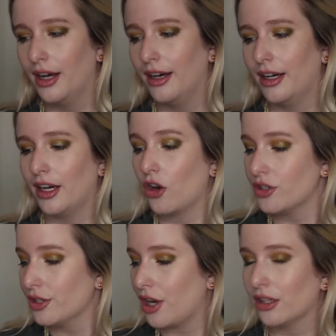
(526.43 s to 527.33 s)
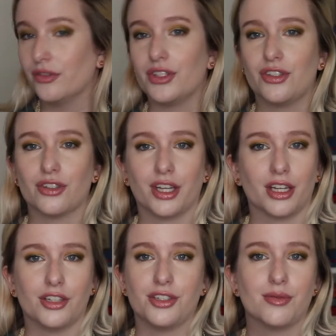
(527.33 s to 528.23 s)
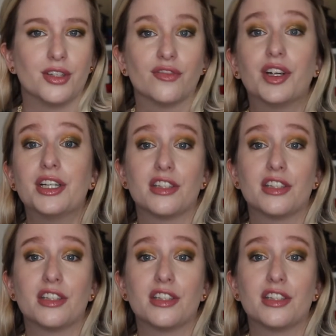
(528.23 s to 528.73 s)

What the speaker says: Archer and Olive is just like a very